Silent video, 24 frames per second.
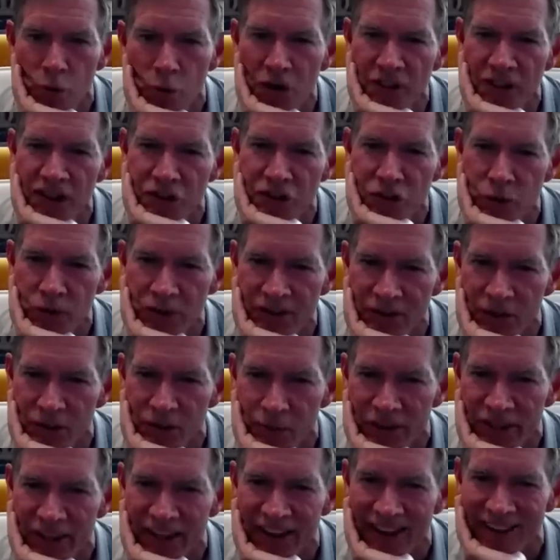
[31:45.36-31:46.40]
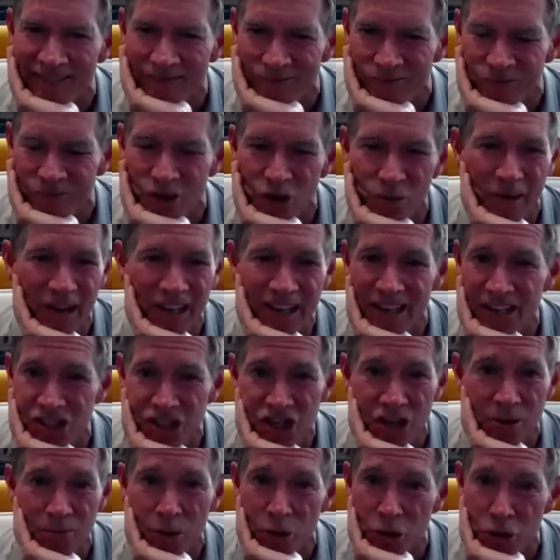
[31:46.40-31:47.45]
And what are they doing with that? They're making
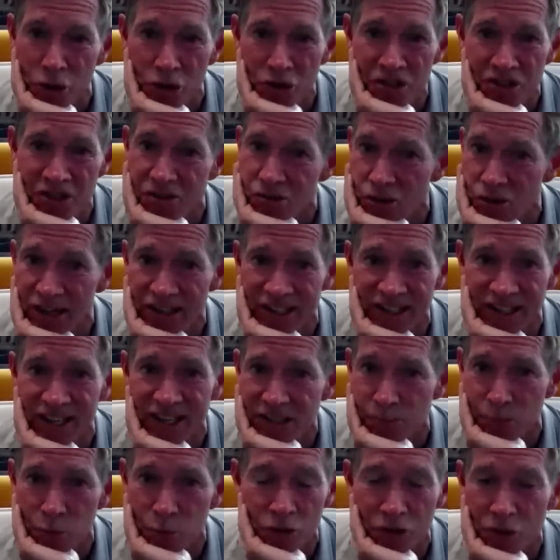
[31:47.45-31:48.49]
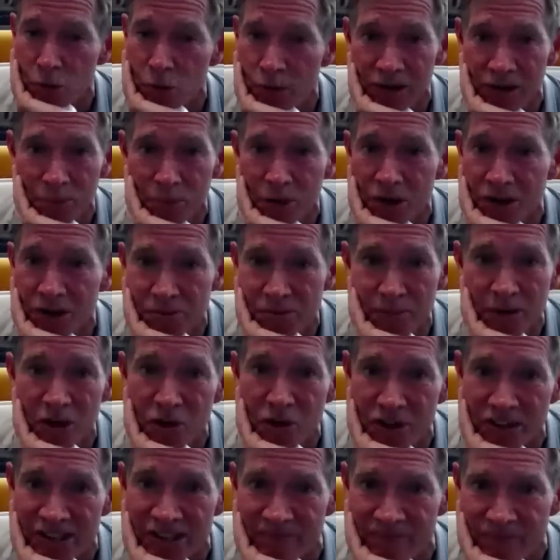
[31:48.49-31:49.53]
cheaper goods and trying to export their way to
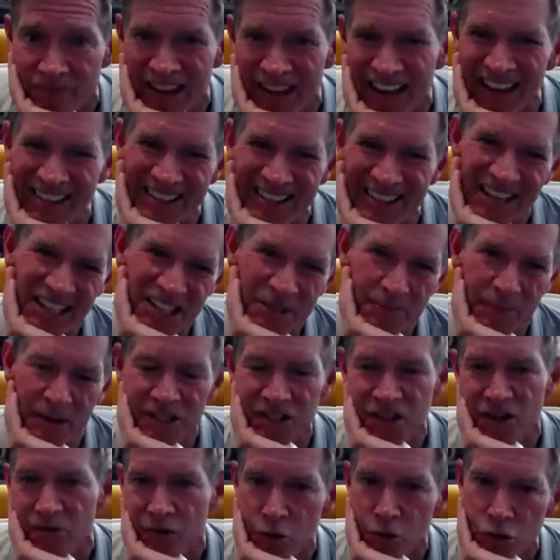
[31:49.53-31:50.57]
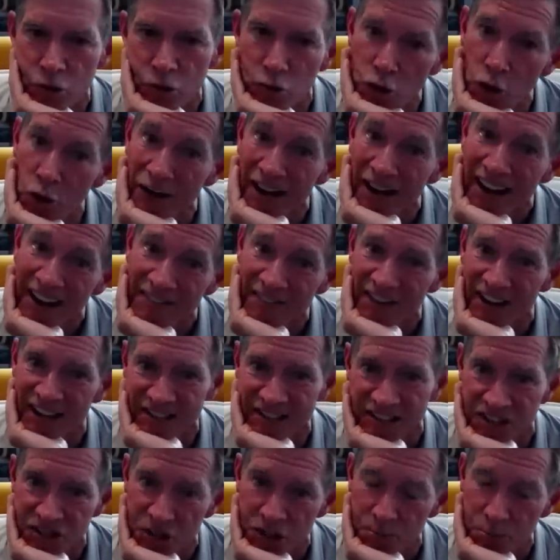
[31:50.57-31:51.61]
prosperity at the expense of those who don't have
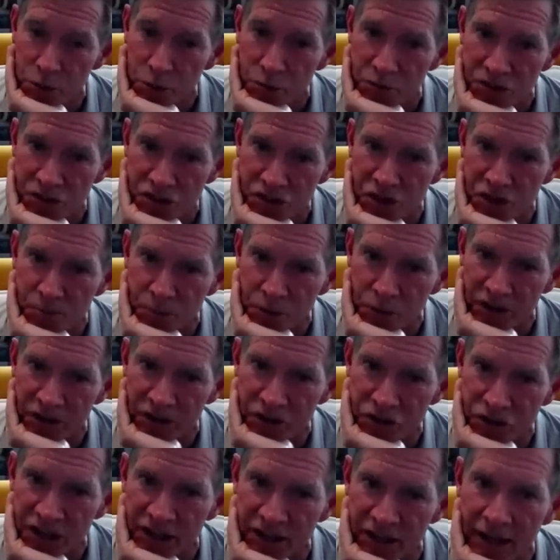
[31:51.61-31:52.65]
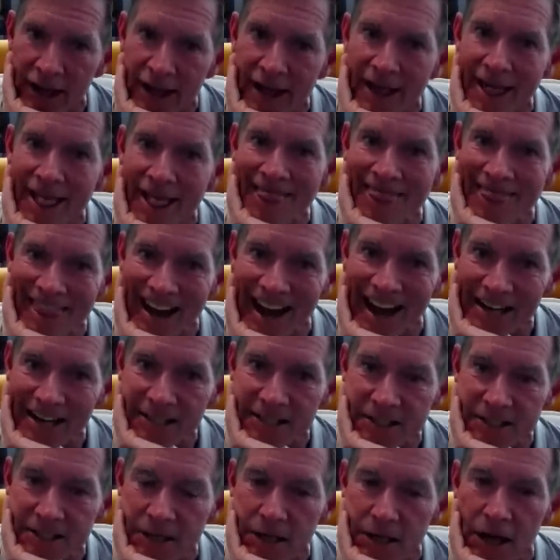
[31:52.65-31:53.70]
access to Putin's cheaper energy.
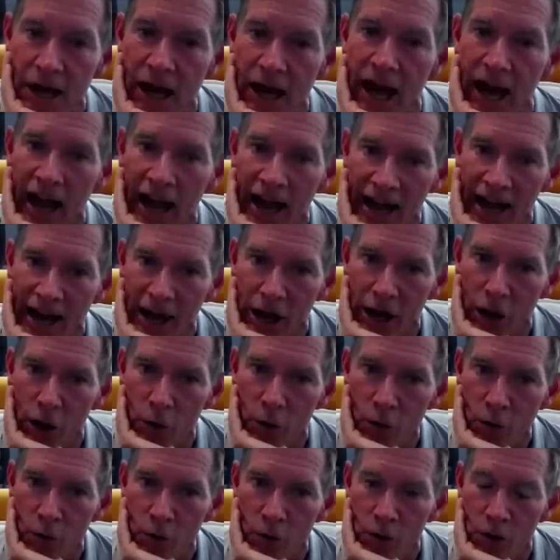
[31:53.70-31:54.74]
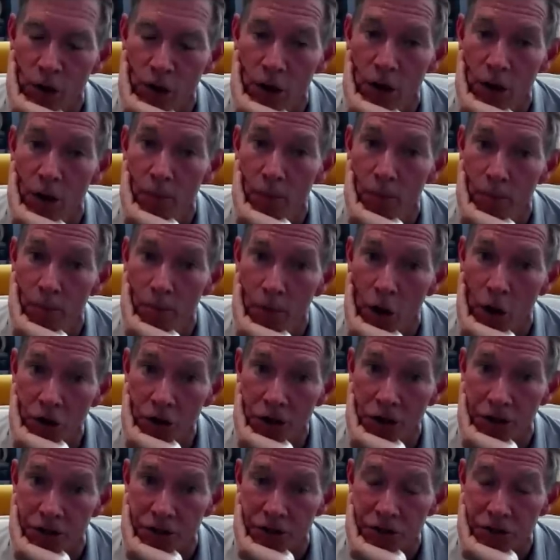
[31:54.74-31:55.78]
That's how
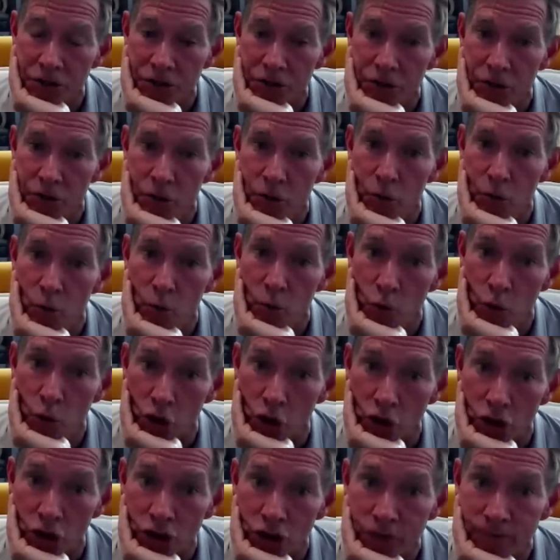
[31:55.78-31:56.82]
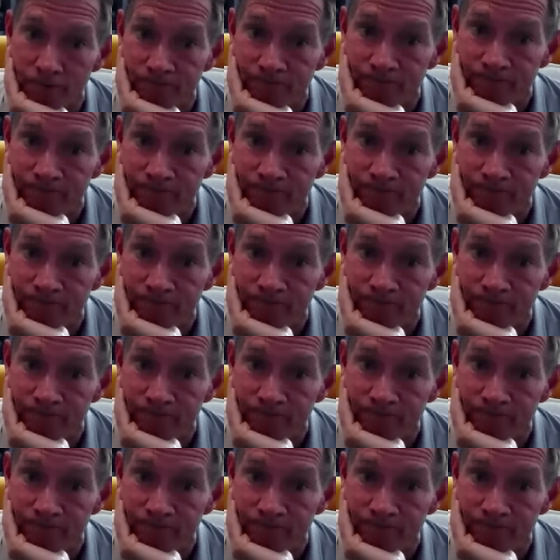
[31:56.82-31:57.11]
markets work.